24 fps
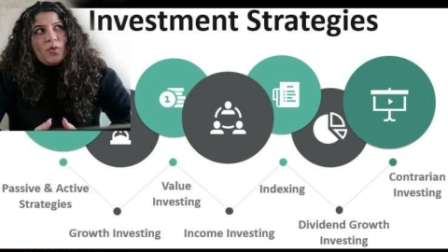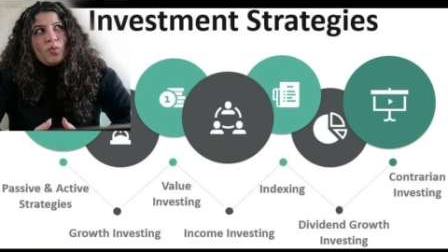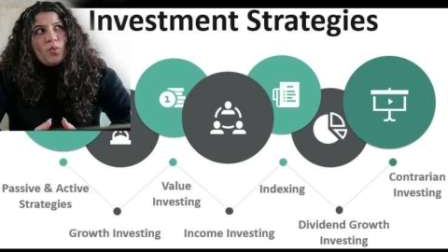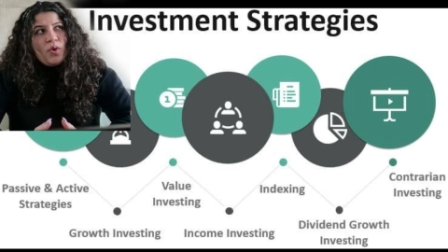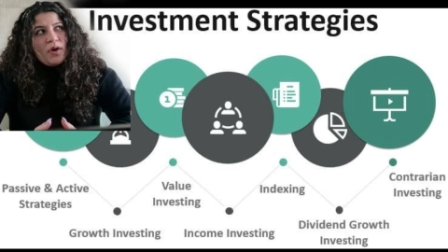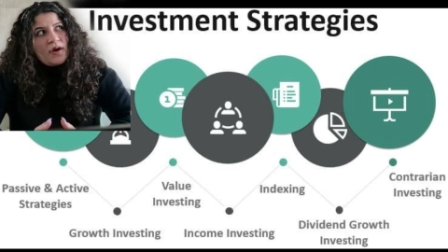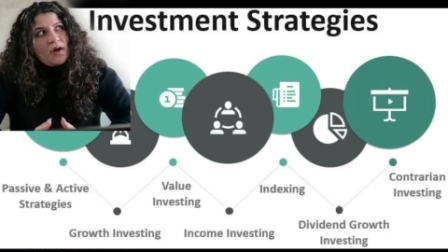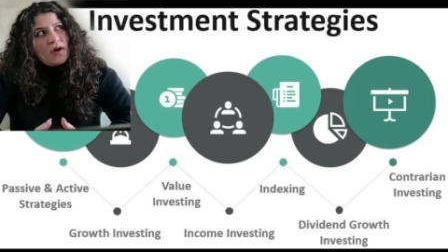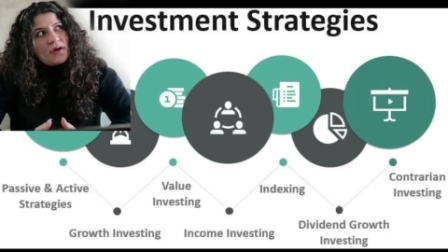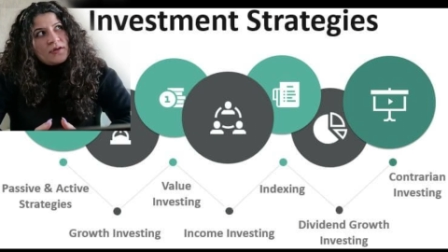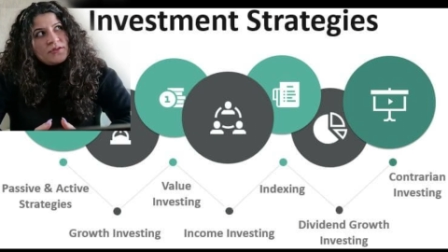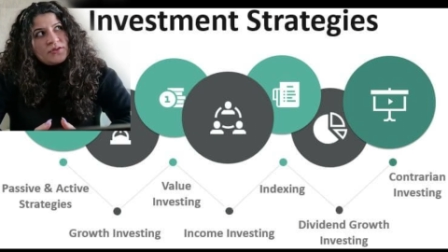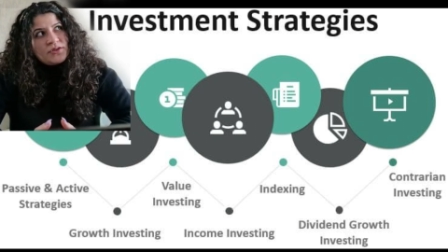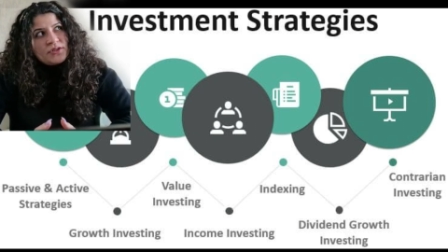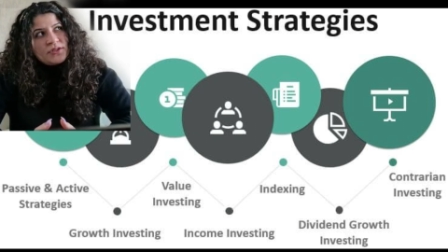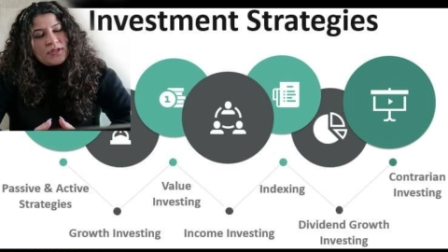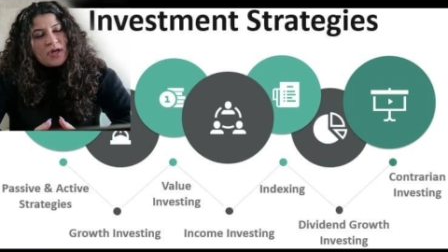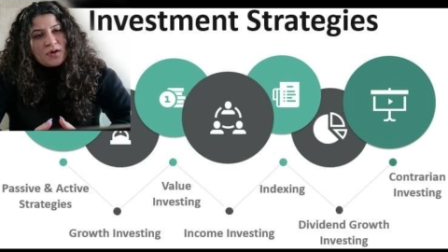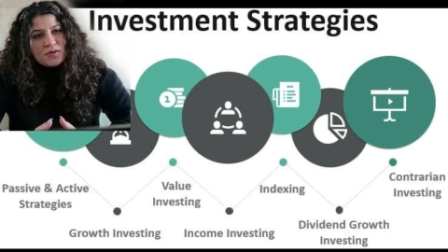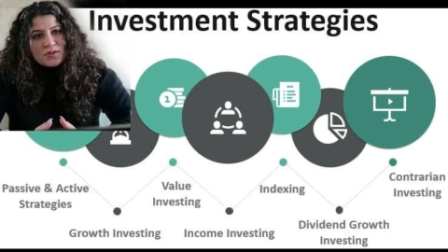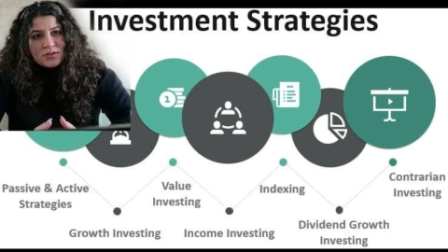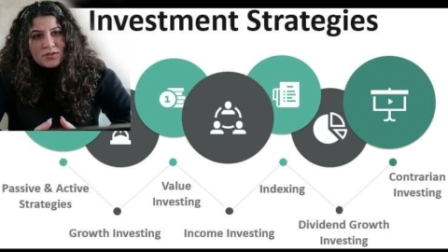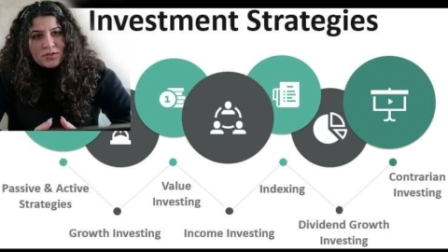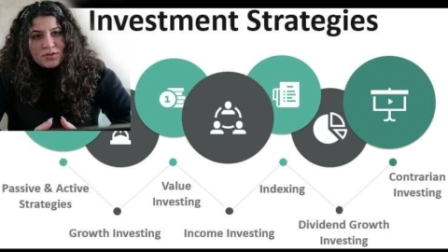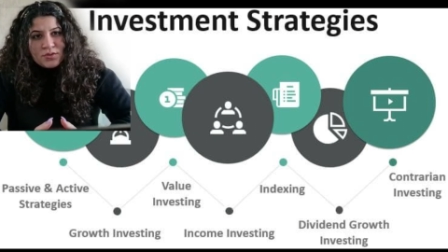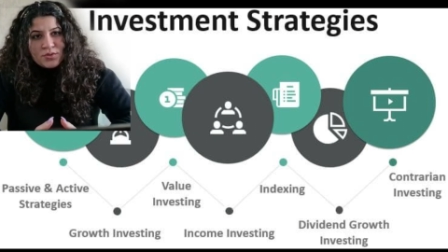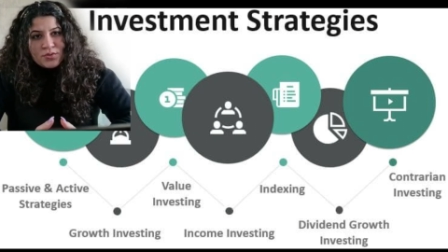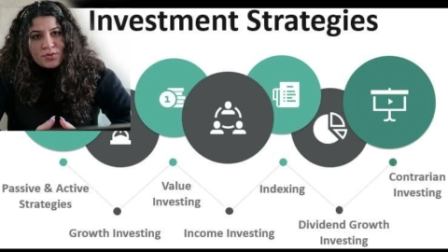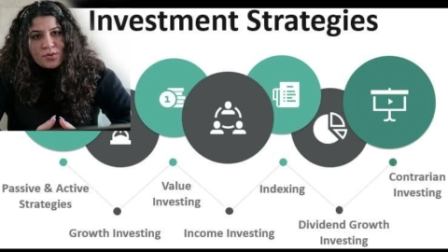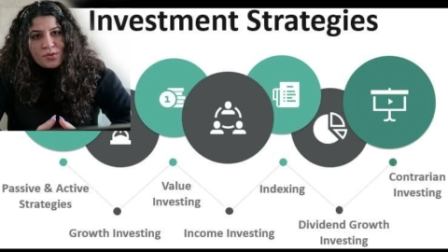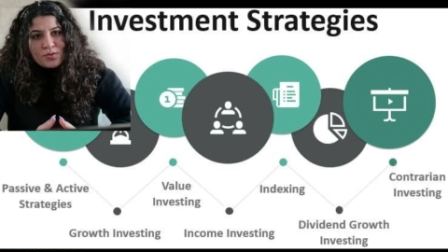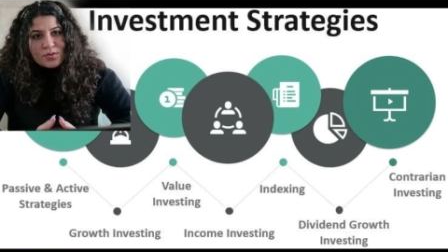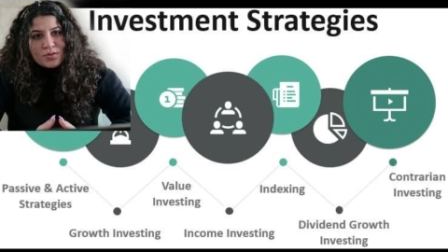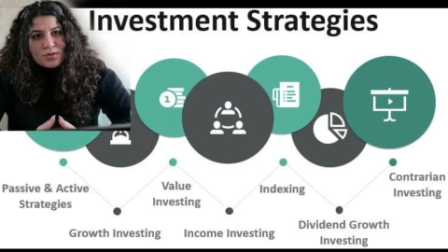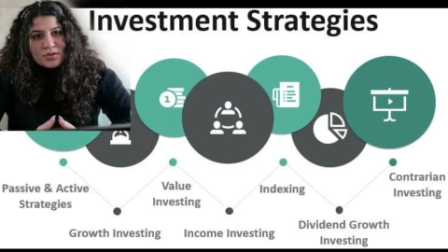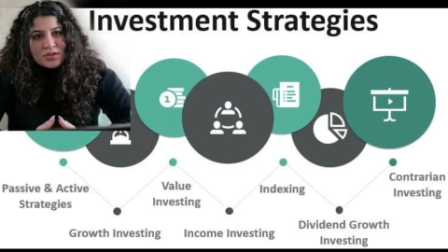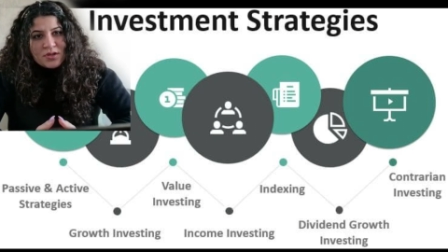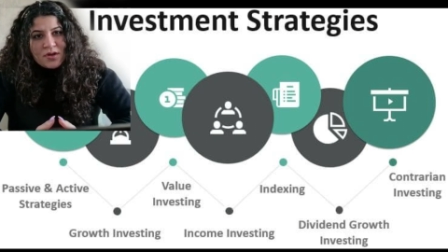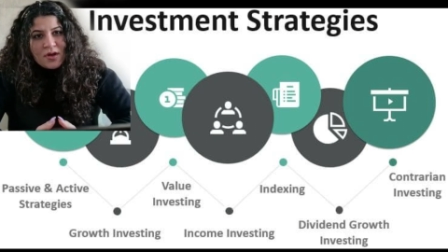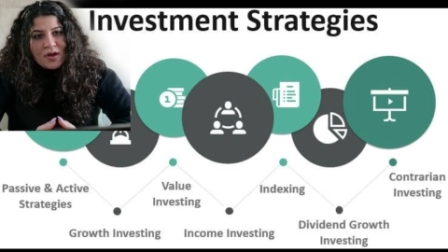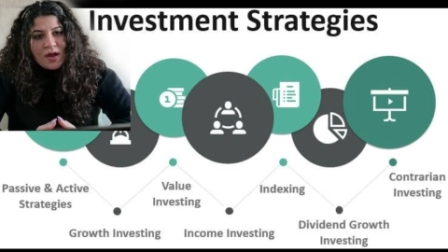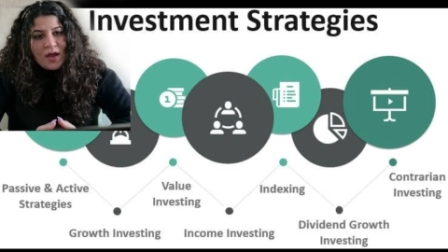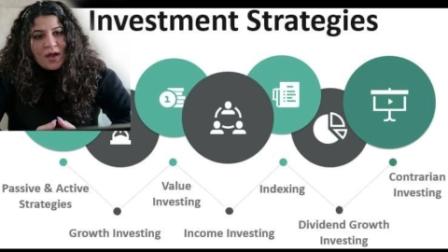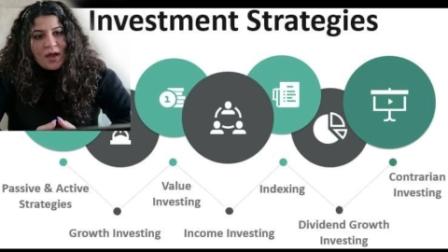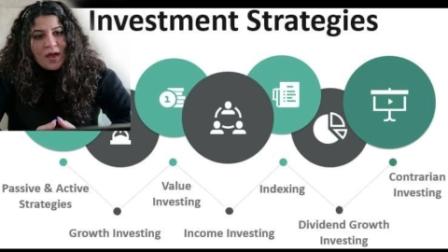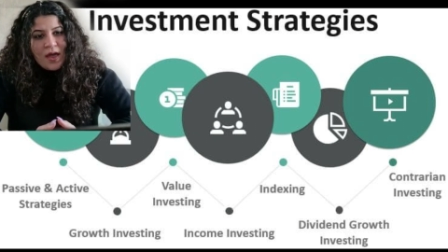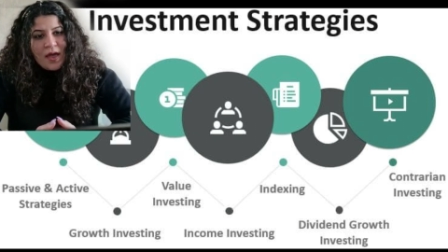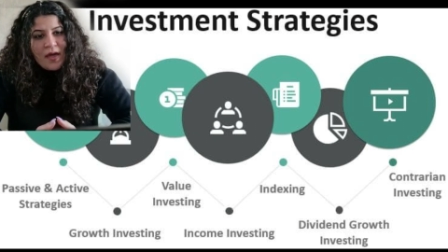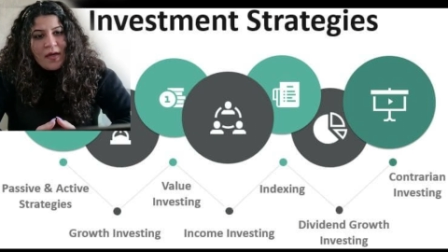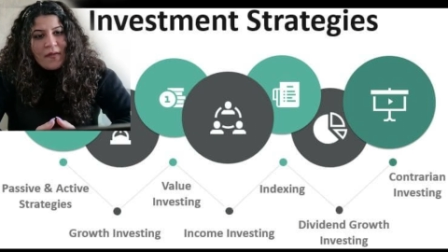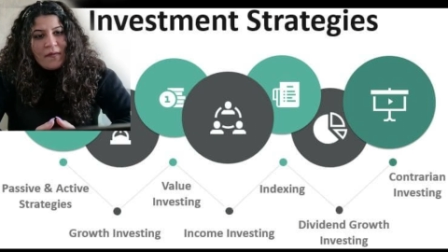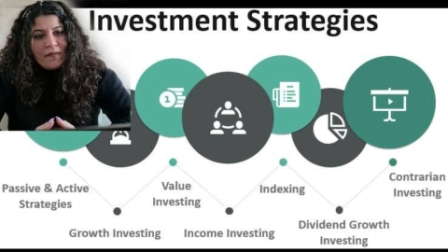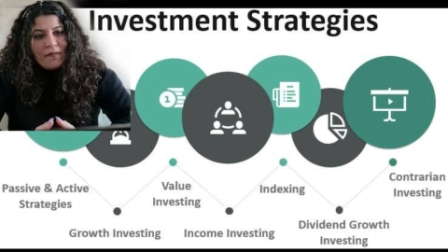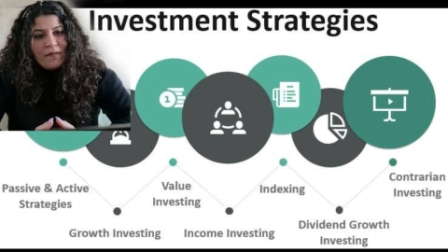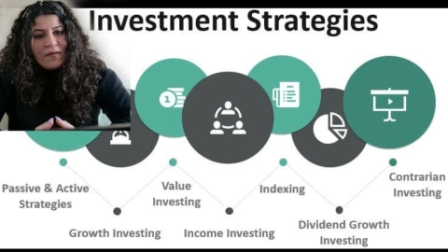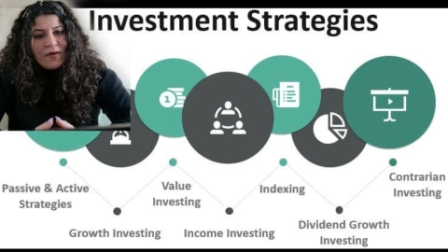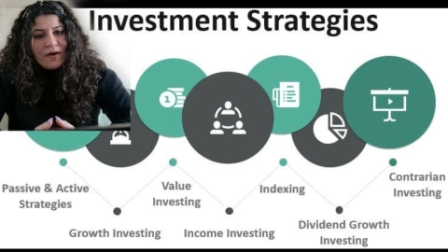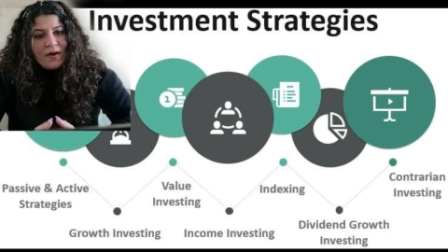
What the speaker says: €100,000. And